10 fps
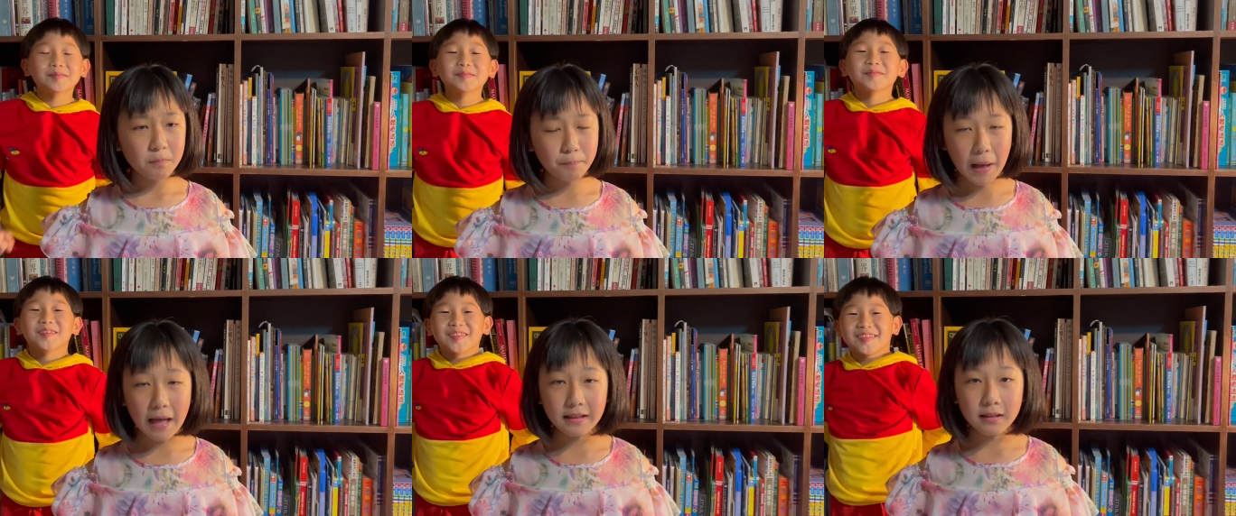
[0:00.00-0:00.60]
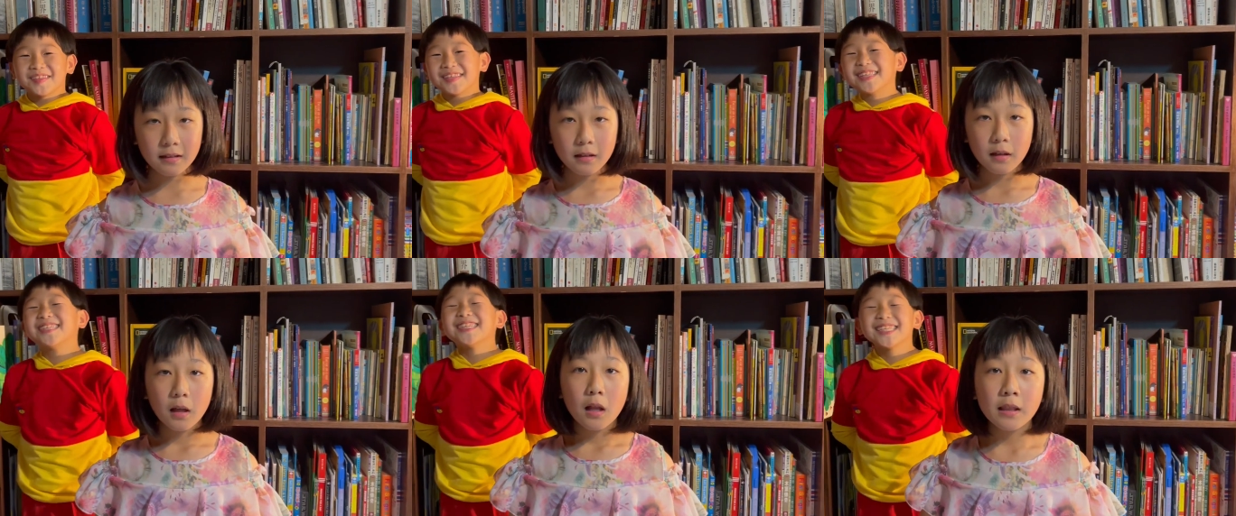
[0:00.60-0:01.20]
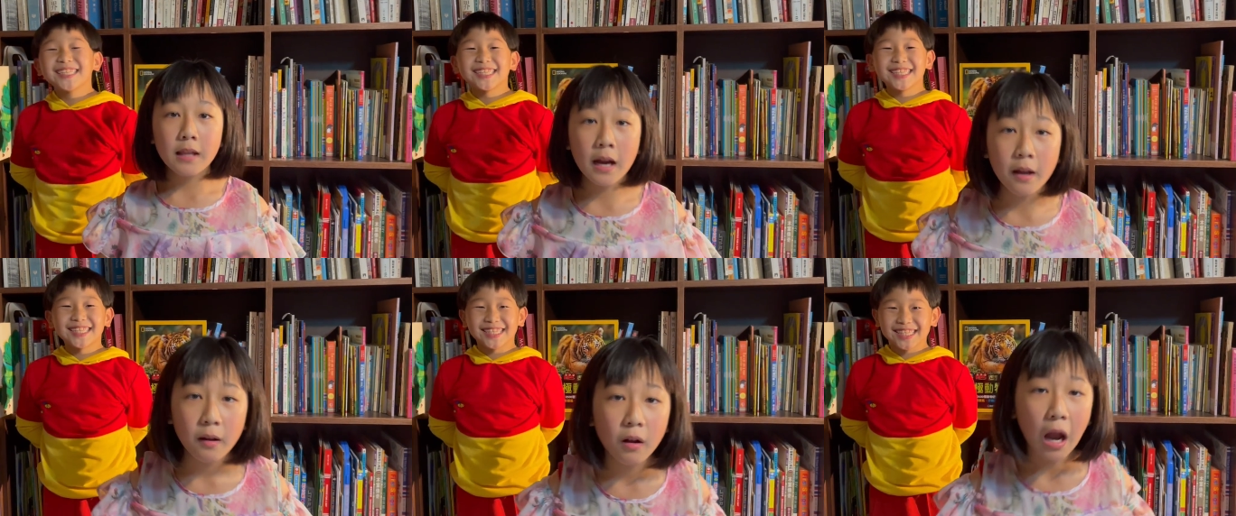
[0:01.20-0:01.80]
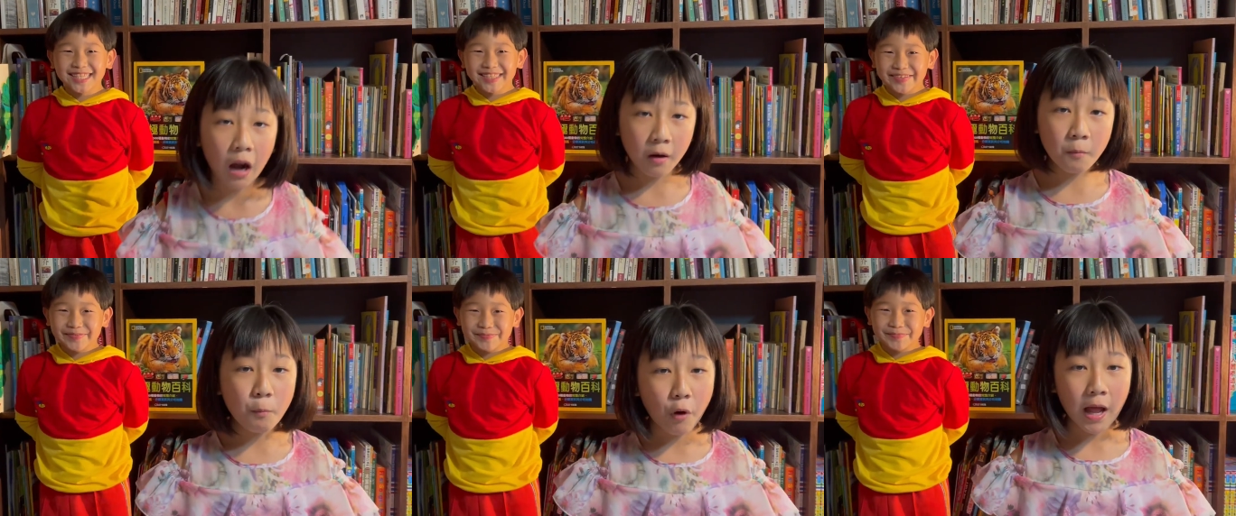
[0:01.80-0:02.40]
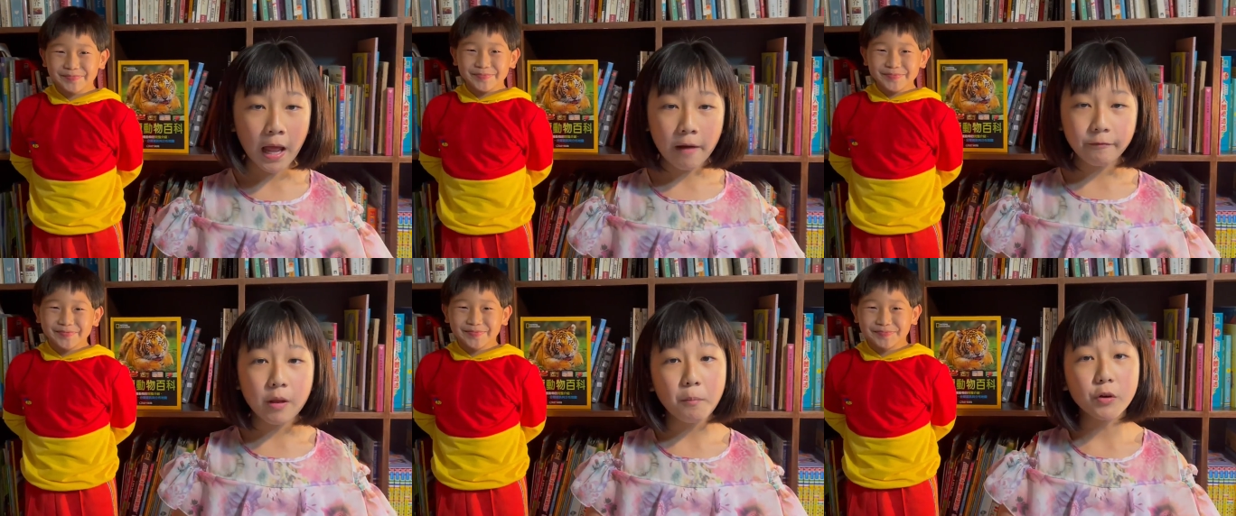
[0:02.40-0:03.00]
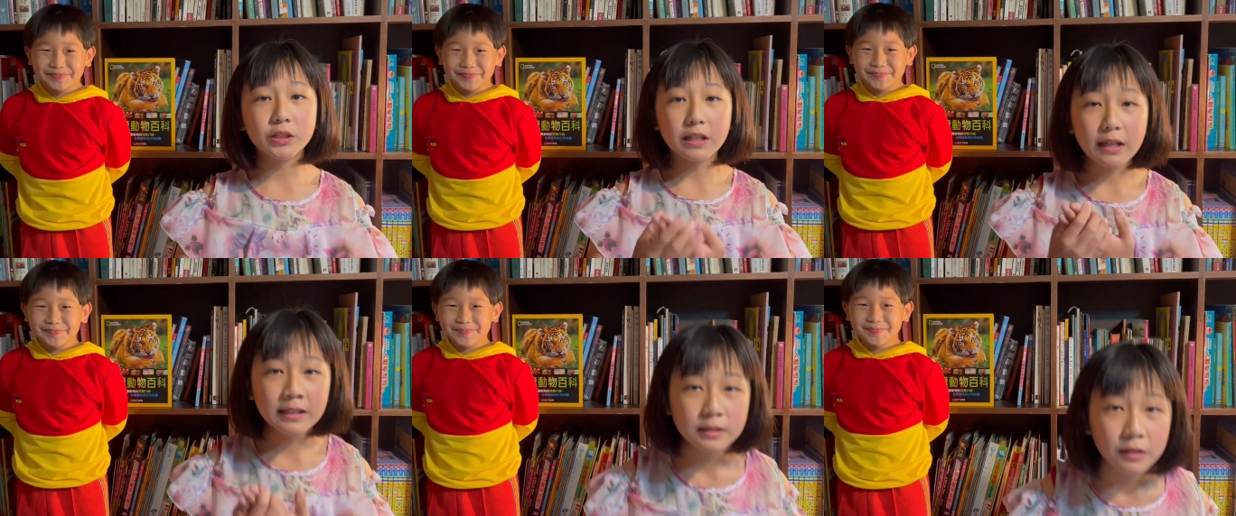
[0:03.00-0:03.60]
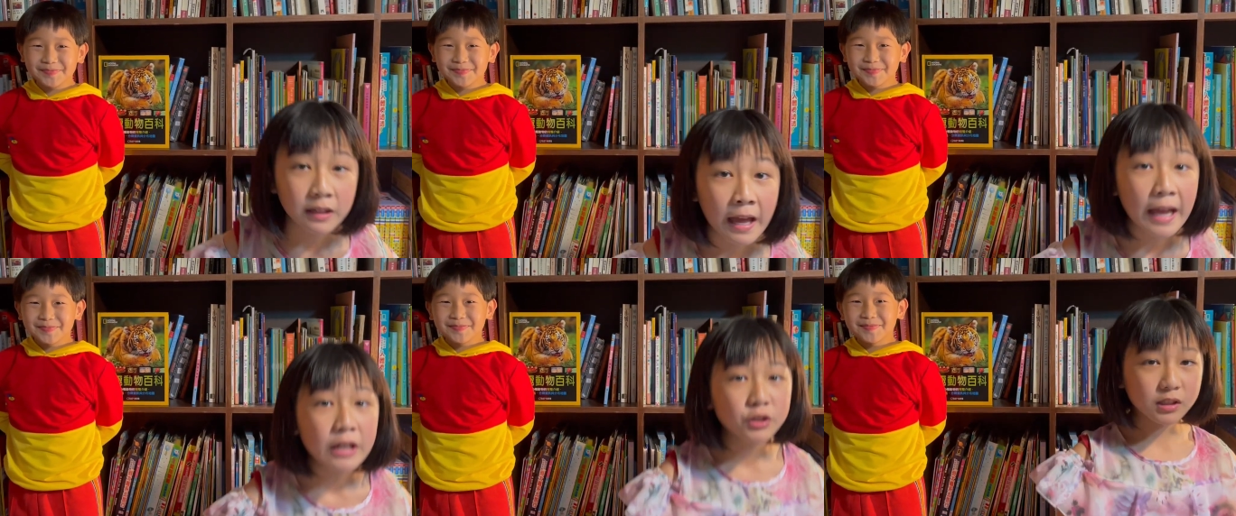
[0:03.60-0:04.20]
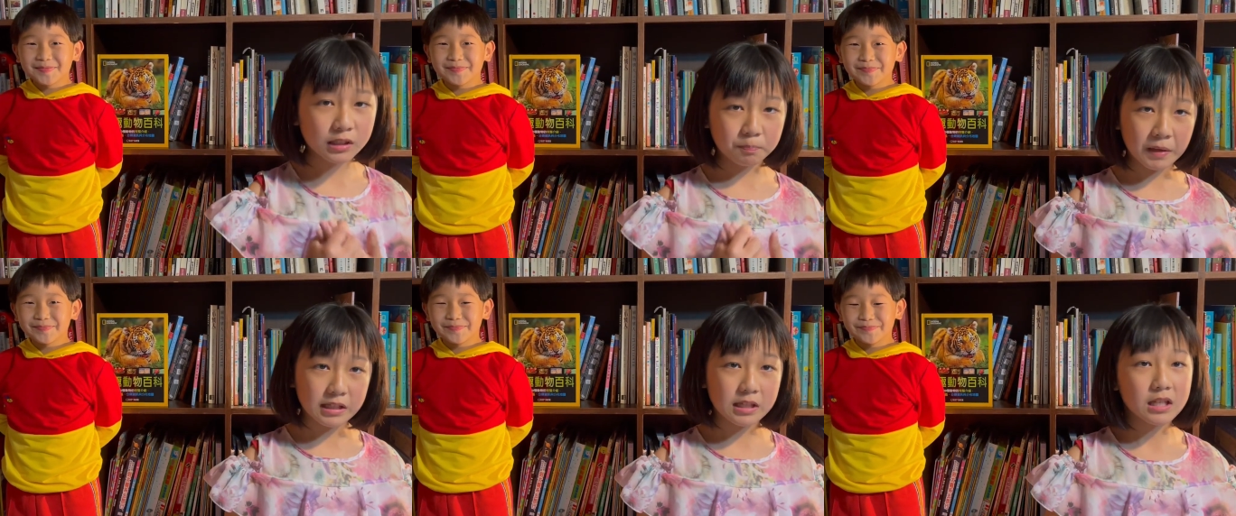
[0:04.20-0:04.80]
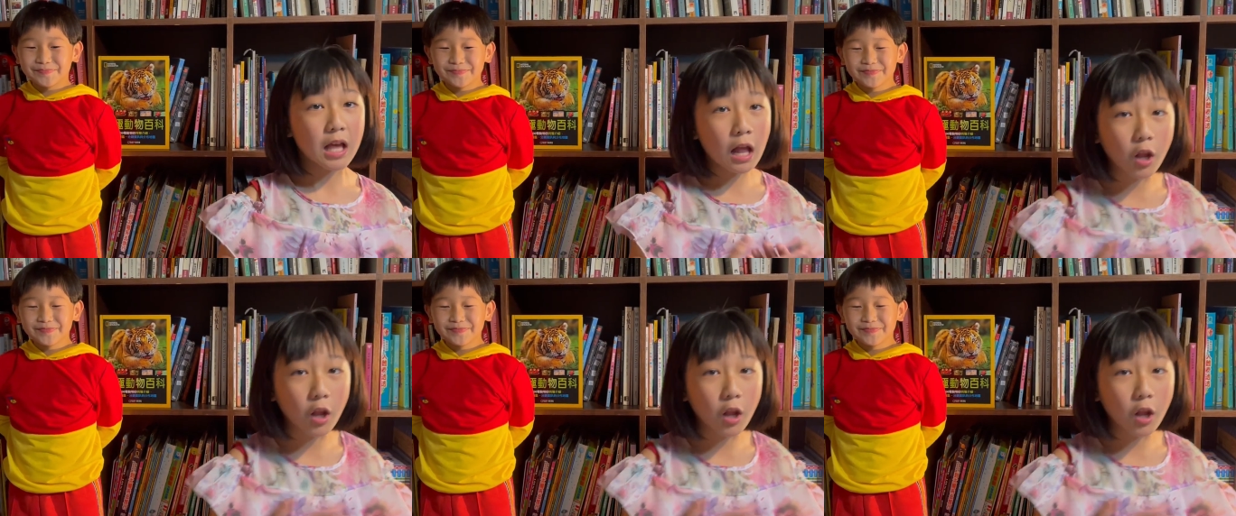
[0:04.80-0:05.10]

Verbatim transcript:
Speaker 1: But they are one of the most endangered species on the